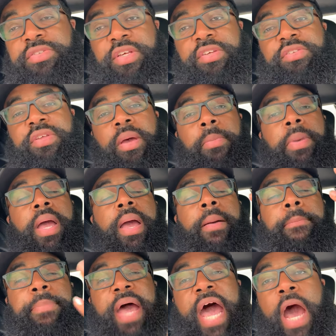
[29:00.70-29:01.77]
system,
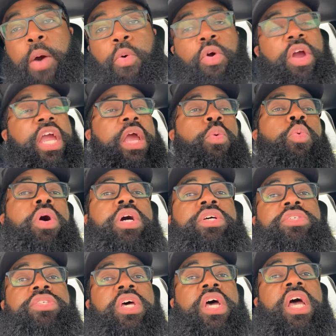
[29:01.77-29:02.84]
power. It
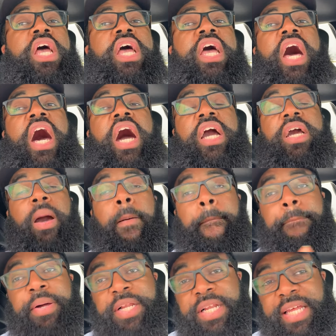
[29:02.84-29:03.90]
was a
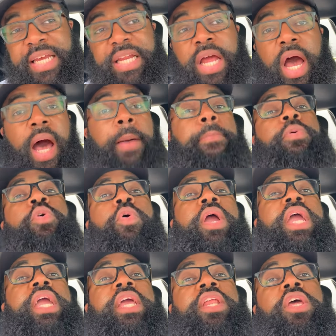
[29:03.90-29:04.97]
complete
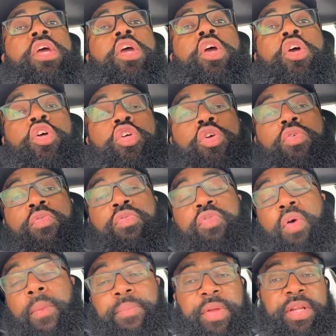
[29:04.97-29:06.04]
upgrade
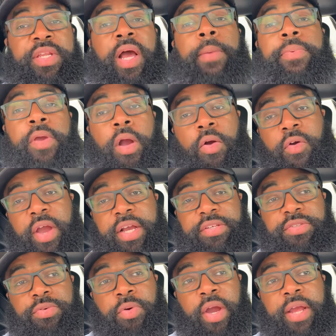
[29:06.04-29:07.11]
from the
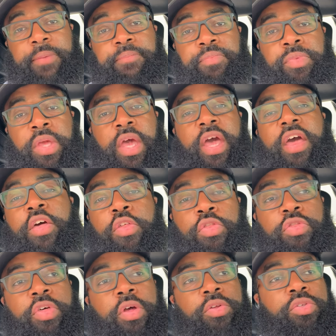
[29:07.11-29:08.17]
WRX, right?
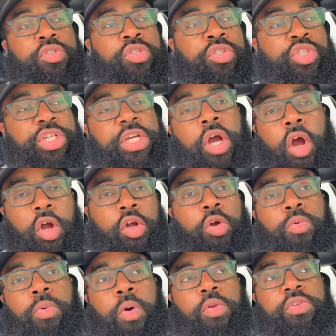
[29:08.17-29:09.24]
The GR
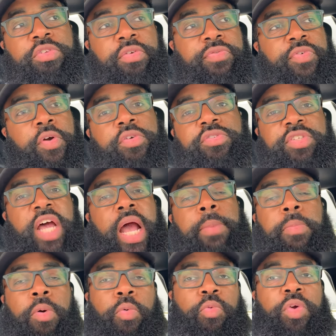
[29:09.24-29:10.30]
Corolla is the first time
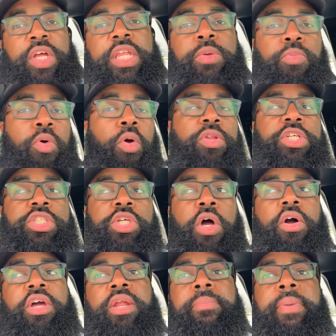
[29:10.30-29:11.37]
we're only
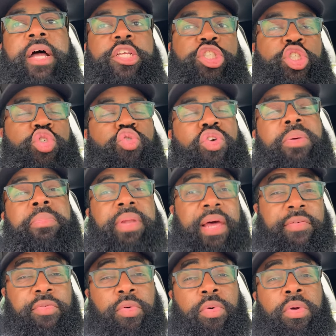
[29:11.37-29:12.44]
talking about trim
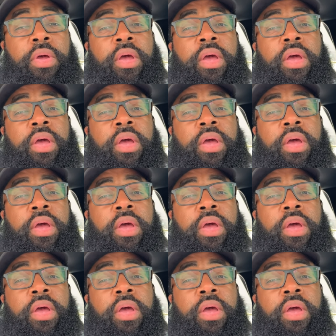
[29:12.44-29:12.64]
level